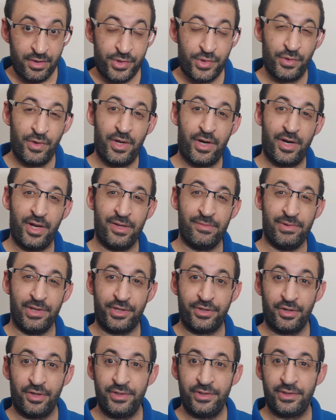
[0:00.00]
Two-array
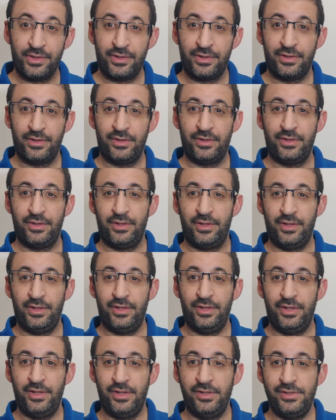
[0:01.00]
method,
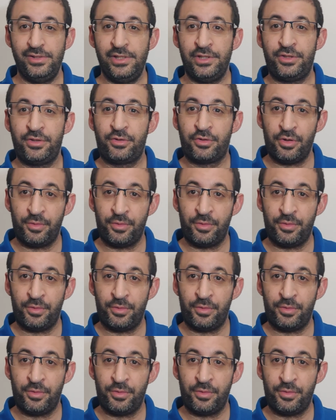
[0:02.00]
it